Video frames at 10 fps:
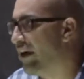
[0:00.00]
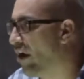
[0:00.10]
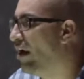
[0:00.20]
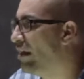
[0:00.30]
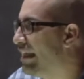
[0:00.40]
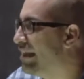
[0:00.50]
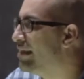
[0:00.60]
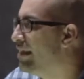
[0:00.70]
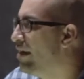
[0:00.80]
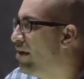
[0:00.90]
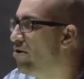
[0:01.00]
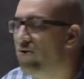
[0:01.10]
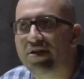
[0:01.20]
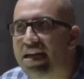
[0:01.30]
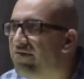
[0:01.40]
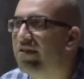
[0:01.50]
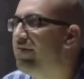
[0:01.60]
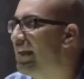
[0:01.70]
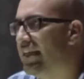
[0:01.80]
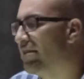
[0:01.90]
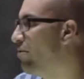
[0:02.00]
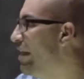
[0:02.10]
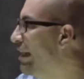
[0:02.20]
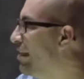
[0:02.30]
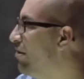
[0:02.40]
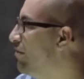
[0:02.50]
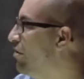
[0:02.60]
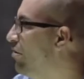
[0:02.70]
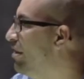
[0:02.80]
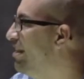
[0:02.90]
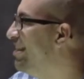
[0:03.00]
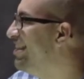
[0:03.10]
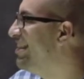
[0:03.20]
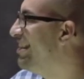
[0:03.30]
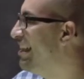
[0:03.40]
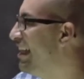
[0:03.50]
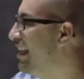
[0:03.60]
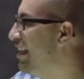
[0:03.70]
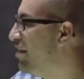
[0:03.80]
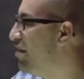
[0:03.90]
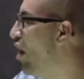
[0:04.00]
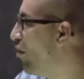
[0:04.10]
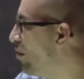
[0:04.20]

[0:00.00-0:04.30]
and colleagues who never even get a screening interview. Not